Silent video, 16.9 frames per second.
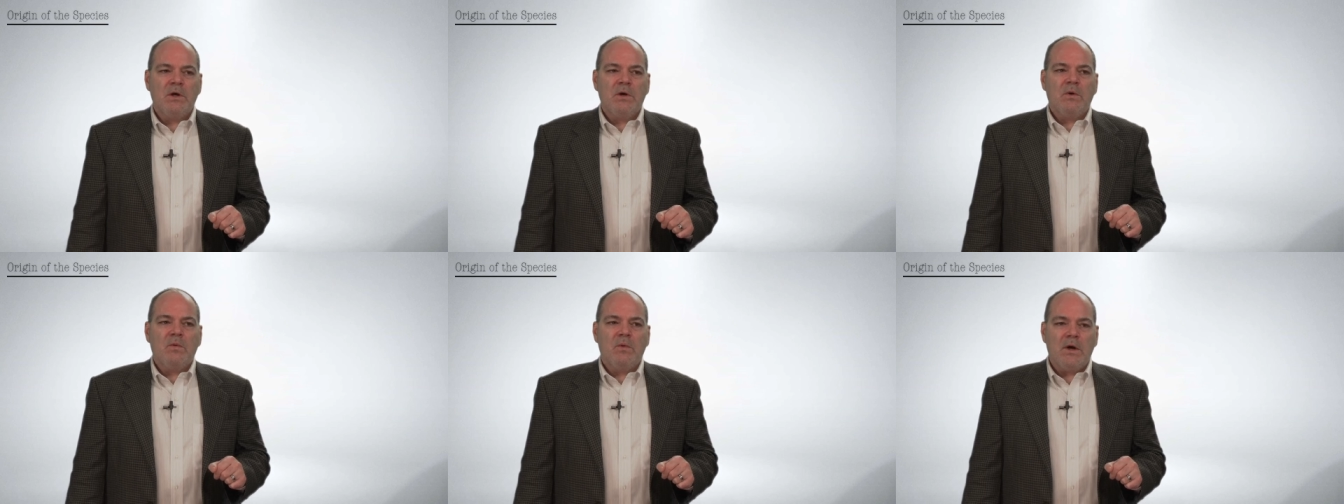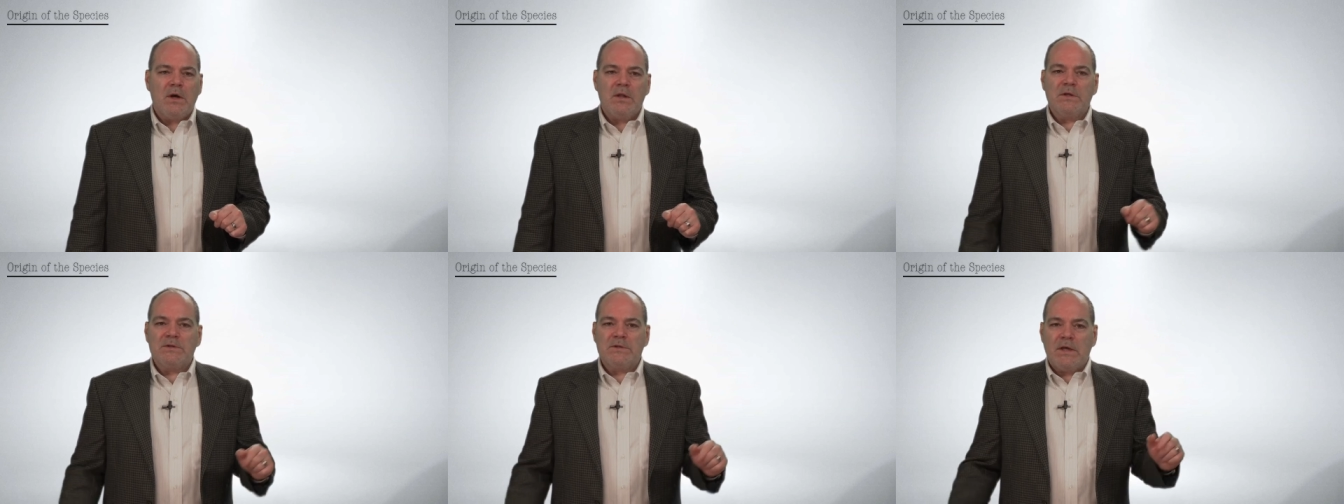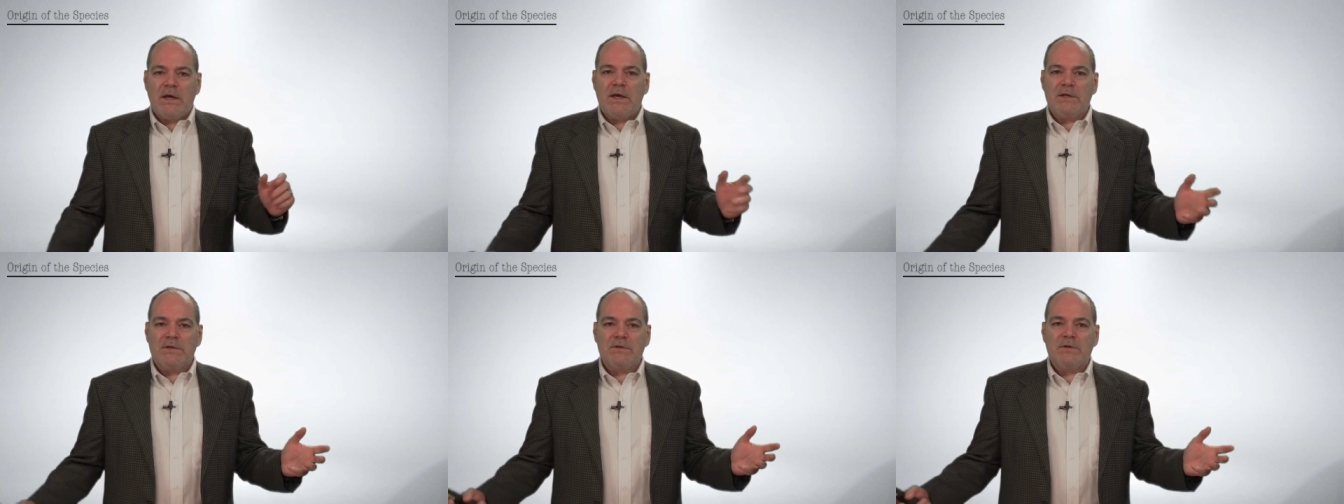Wallace
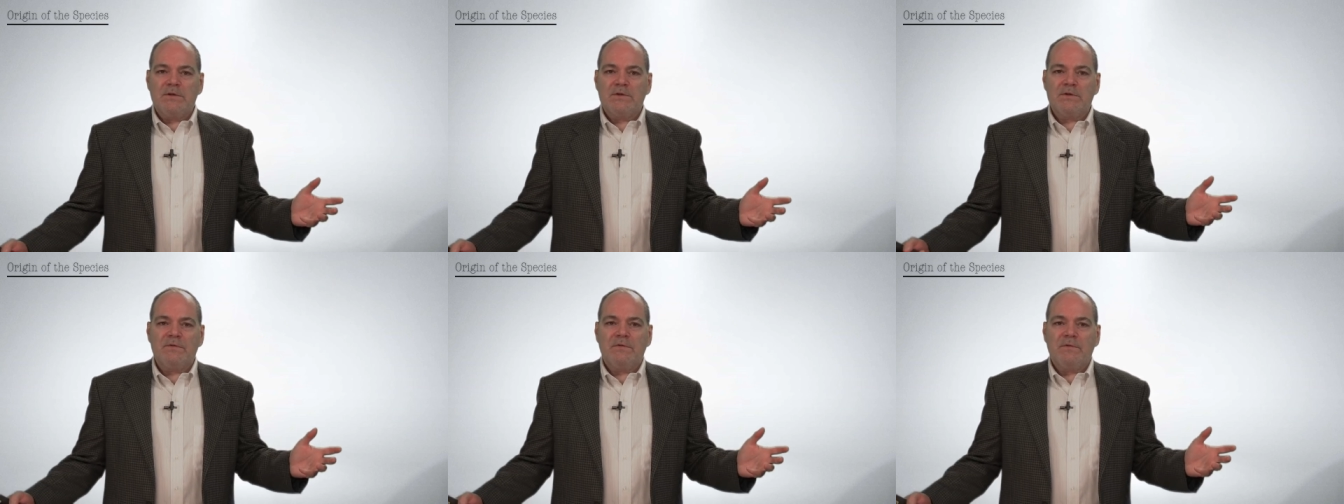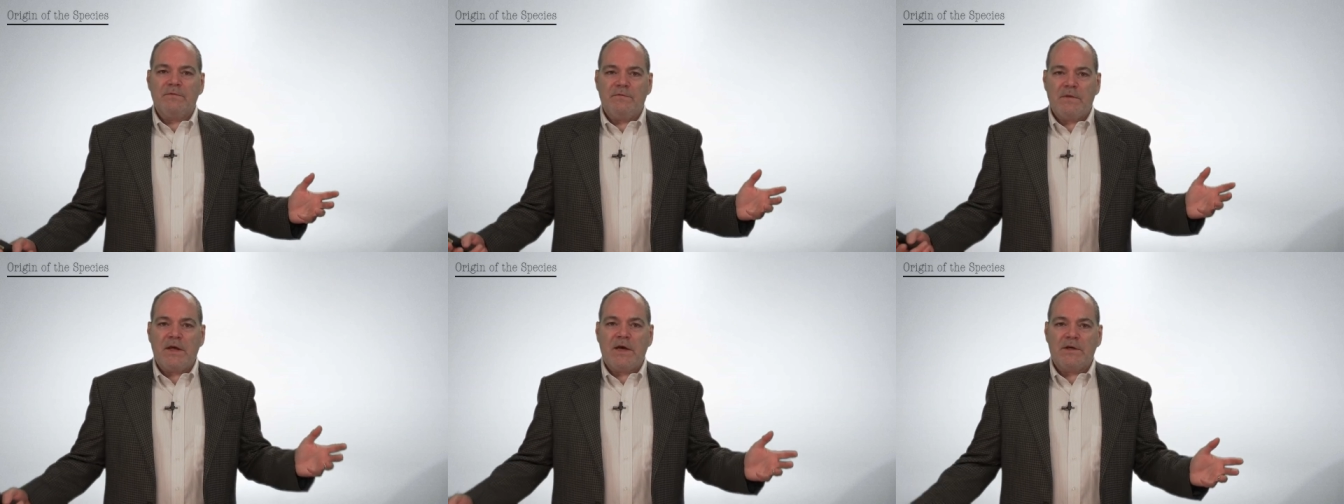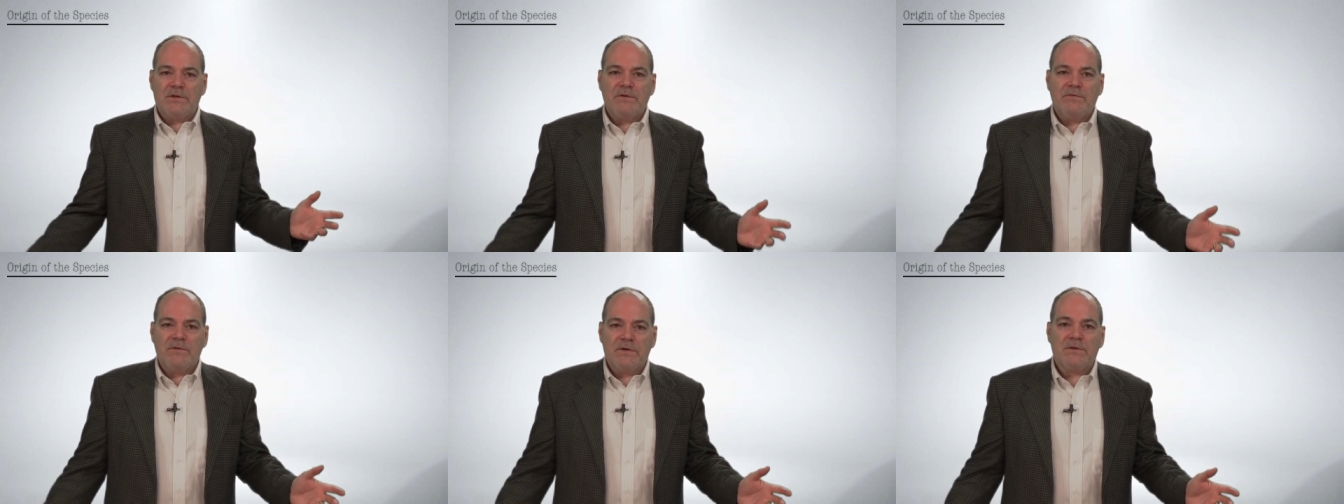has this
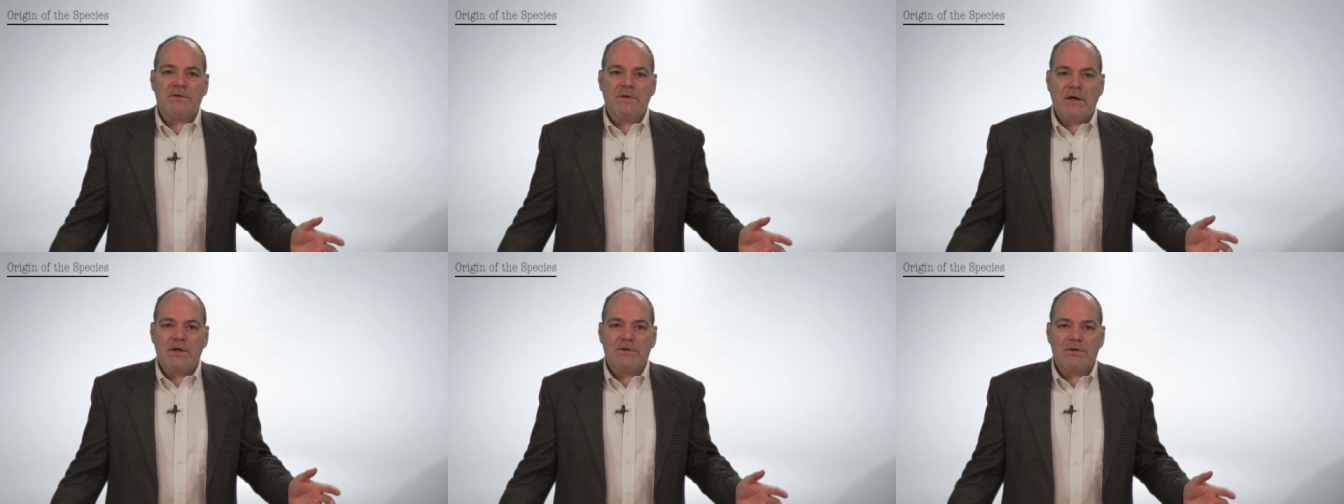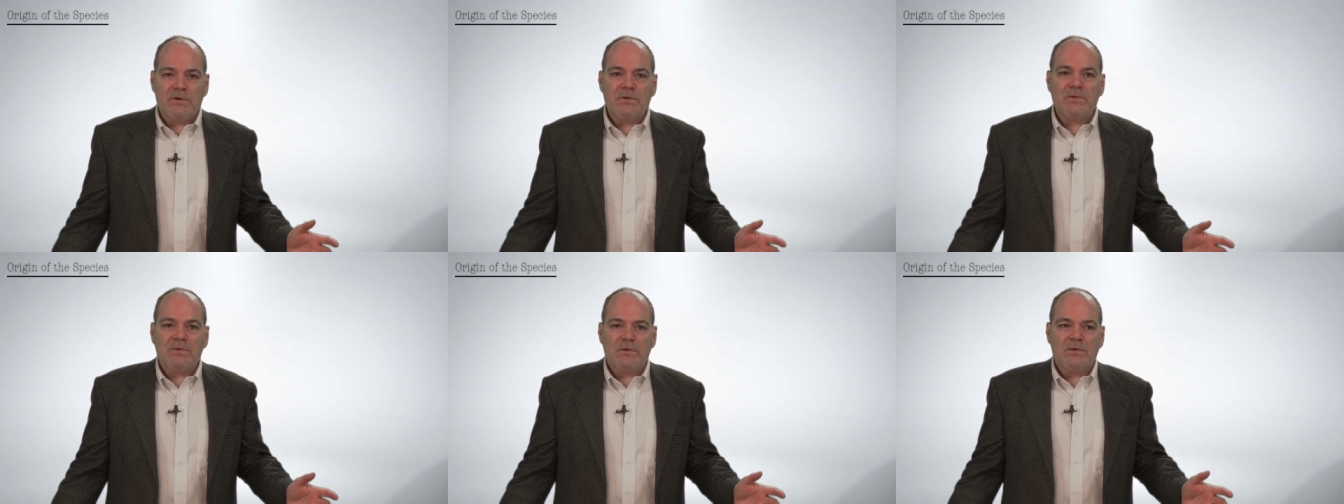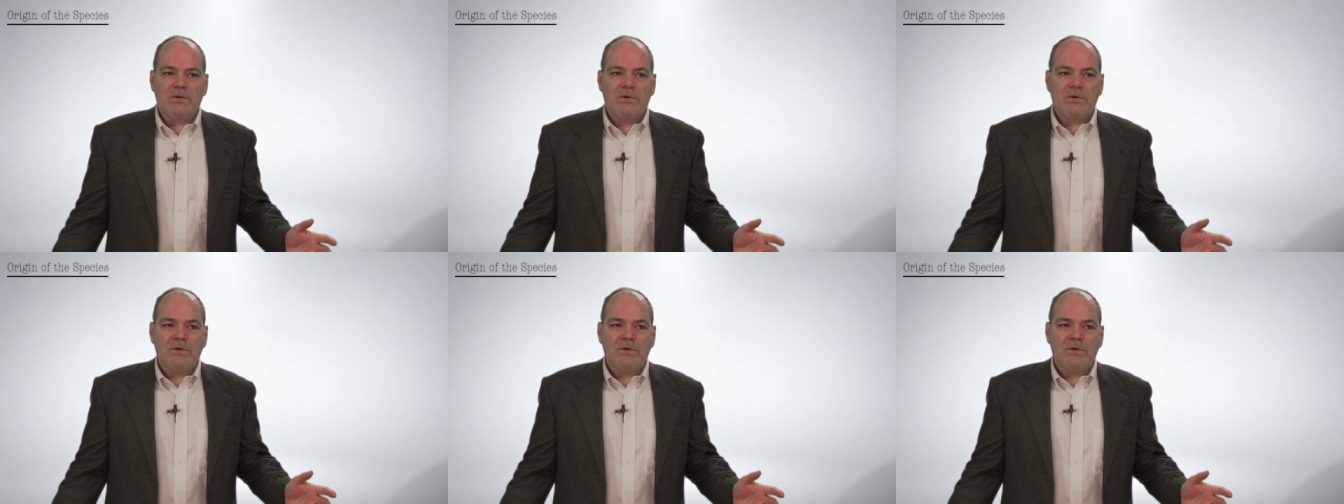flash of insight too.